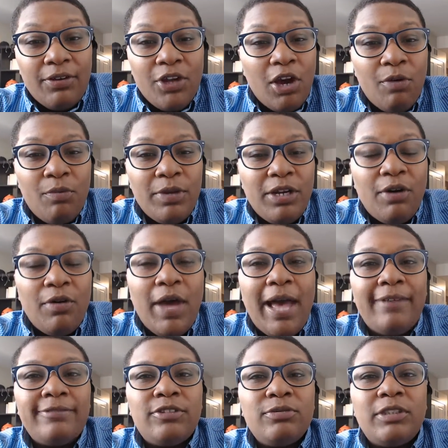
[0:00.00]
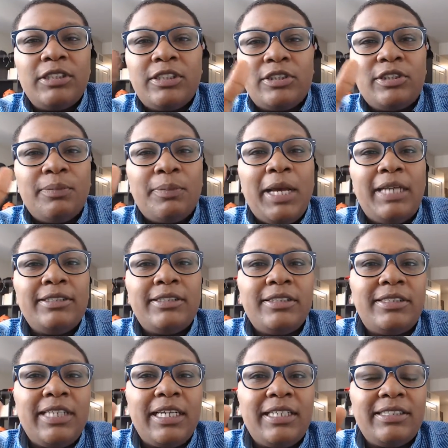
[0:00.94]
No, we don't have to because our
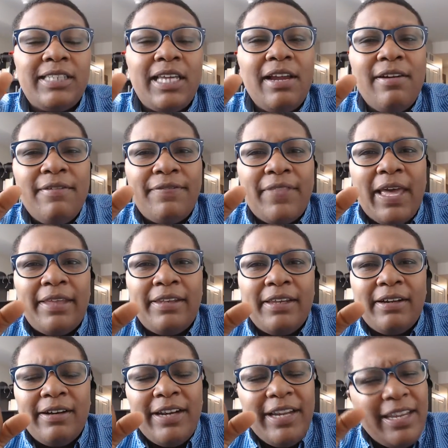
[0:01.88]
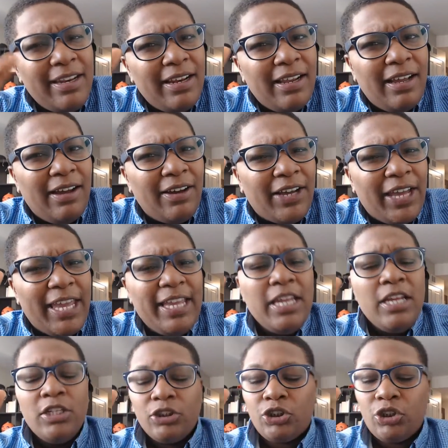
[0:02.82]
subconscious takes care of that, there, right? Okay,
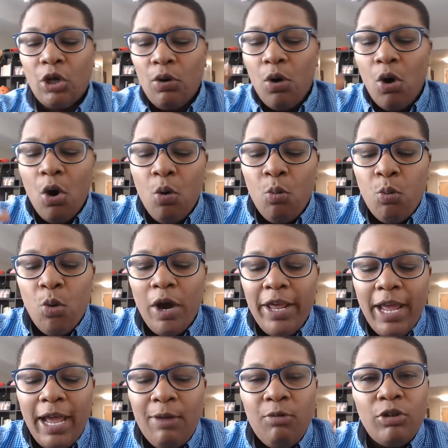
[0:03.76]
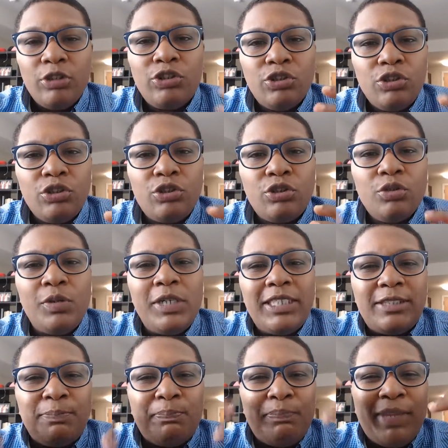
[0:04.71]
so what I want you to do
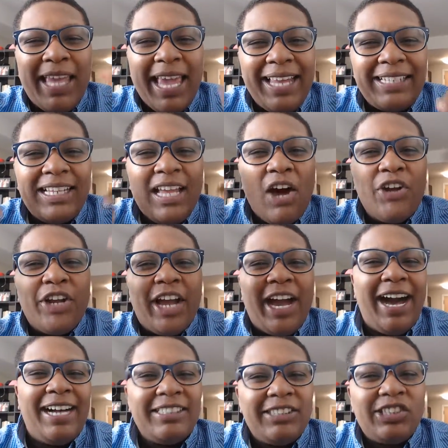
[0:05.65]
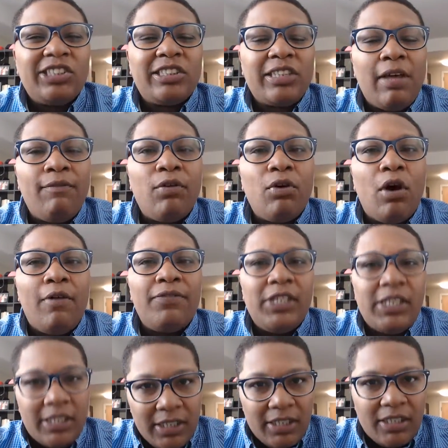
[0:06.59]
is get on a conscious level of
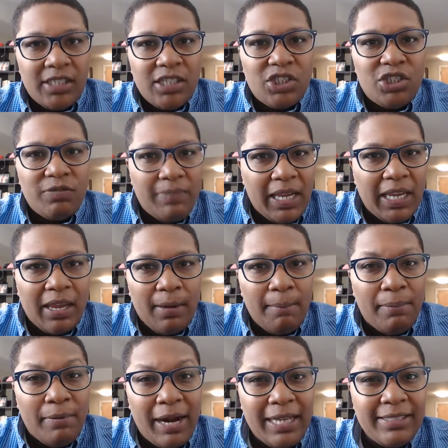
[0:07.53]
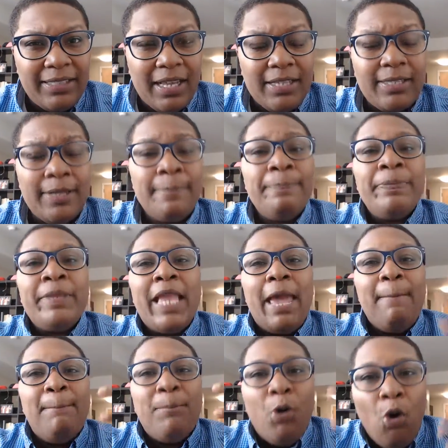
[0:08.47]
this decision making process
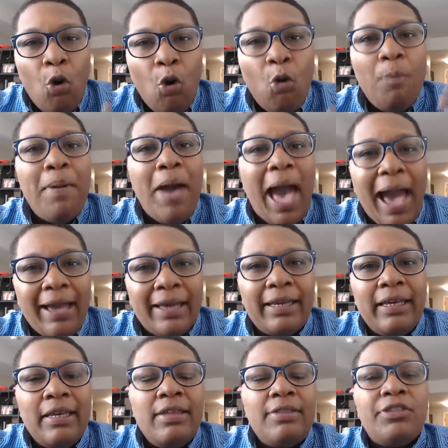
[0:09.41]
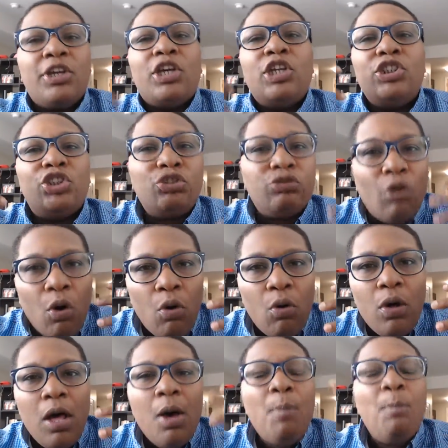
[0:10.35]
and pull back the
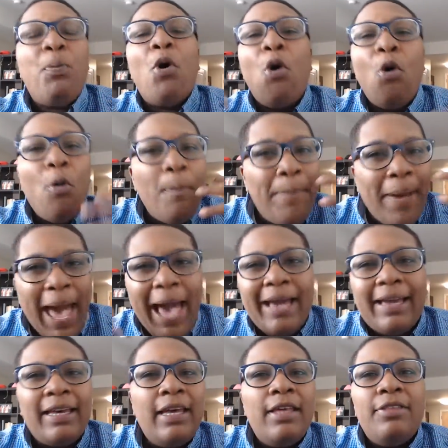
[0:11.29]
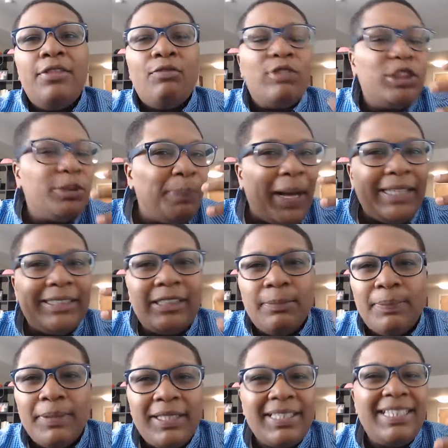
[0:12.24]
control, pull back the
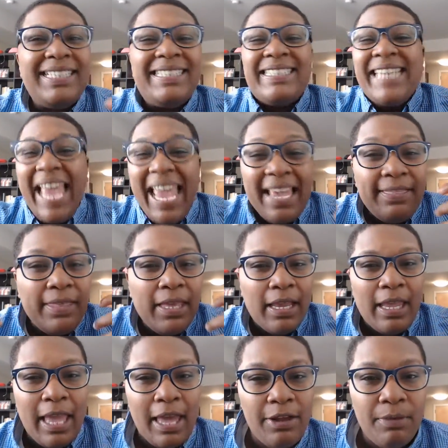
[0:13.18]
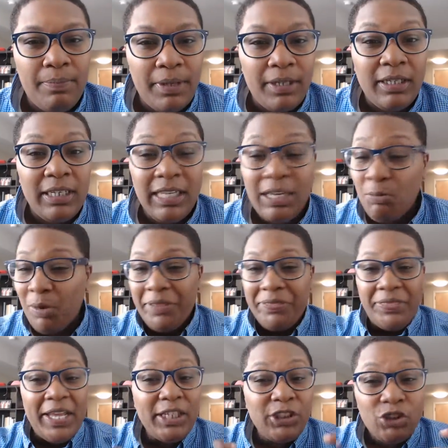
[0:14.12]
responsibility, take the accountability.
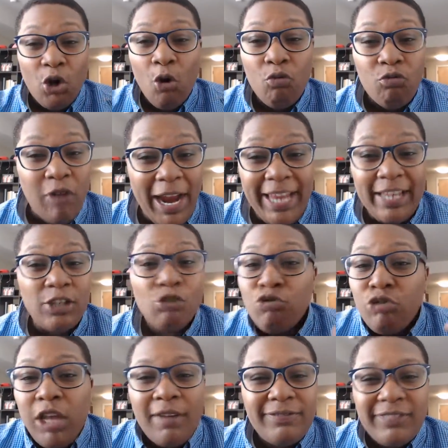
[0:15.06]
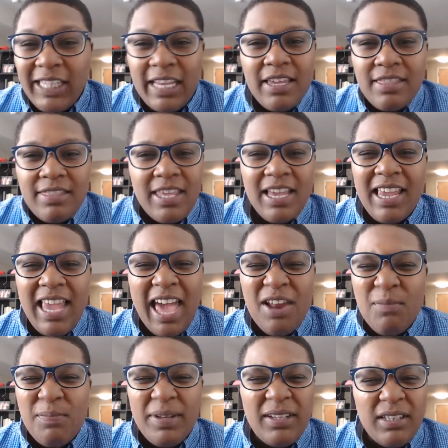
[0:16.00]
When things go right, you love taking the
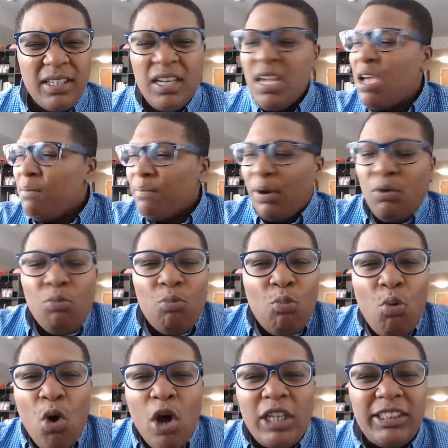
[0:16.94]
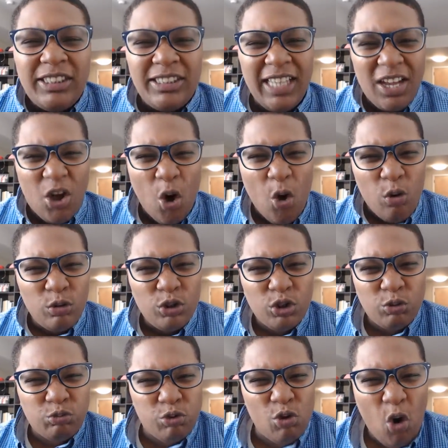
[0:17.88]
accountability. But once it
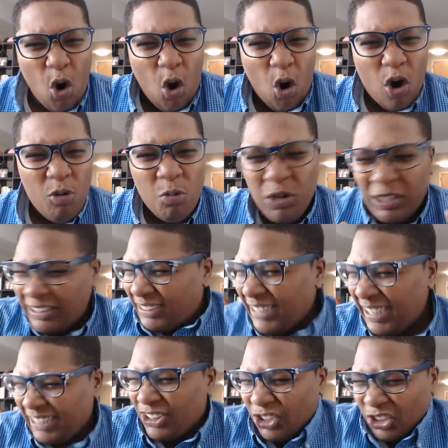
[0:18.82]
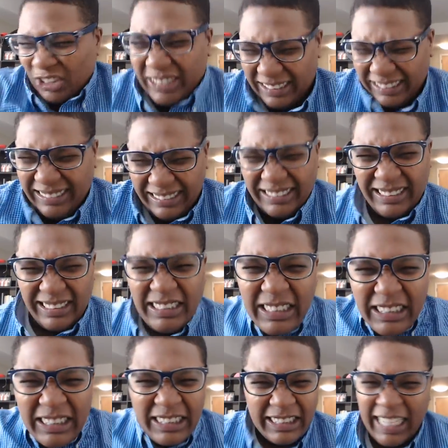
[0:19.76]
goes wrong, once things are, ah,
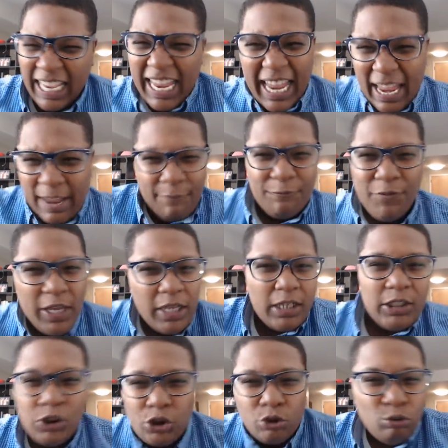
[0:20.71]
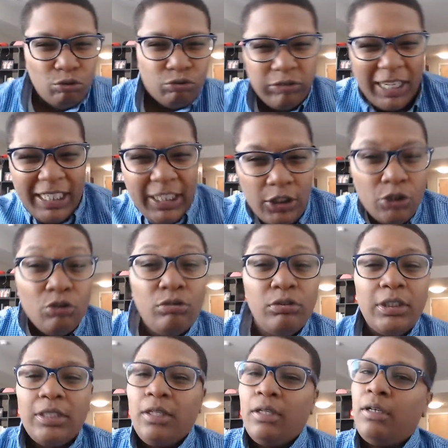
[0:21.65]
they ain't feeling too right,
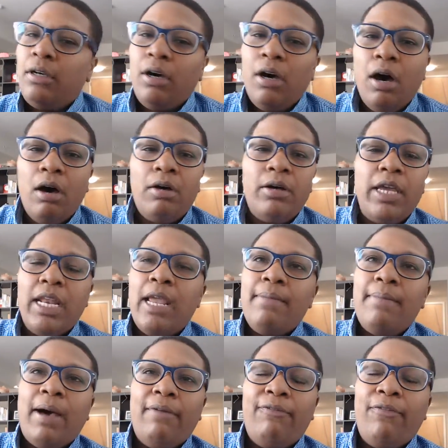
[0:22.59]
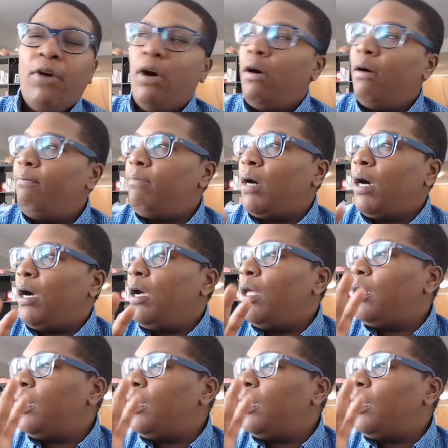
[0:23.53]
you, uh, oh, it ain't my fault, bro.